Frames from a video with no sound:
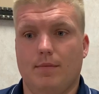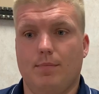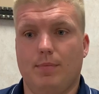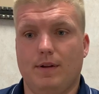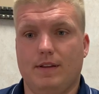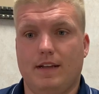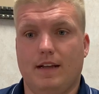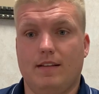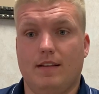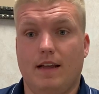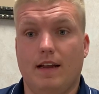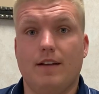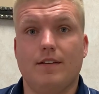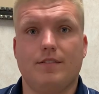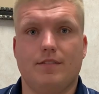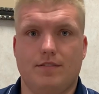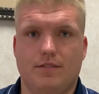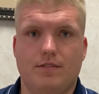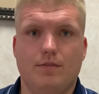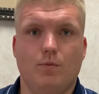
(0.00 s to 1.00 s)
But that
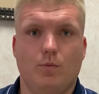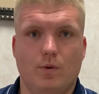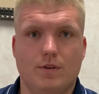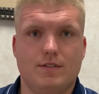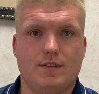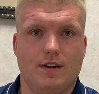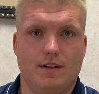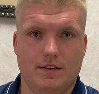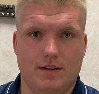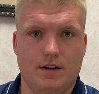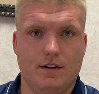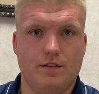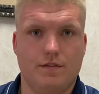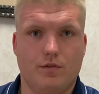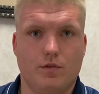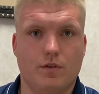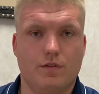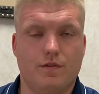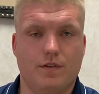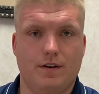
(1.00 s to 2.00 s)
is what's on our
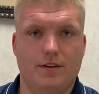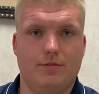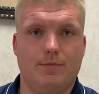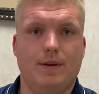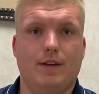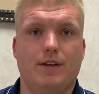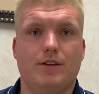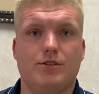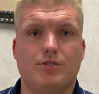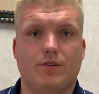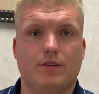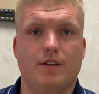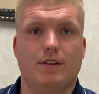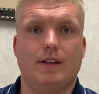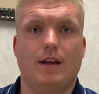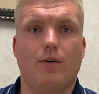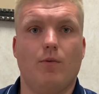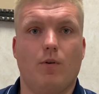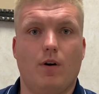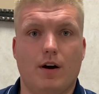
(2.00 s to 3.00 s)
forefront, is making sure
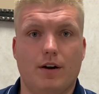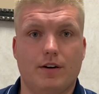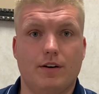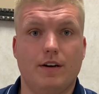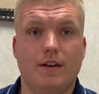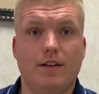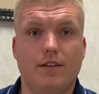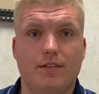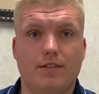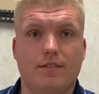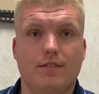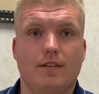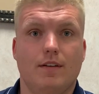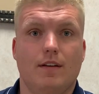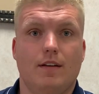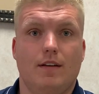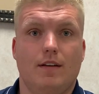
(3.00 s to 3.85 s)
that water is,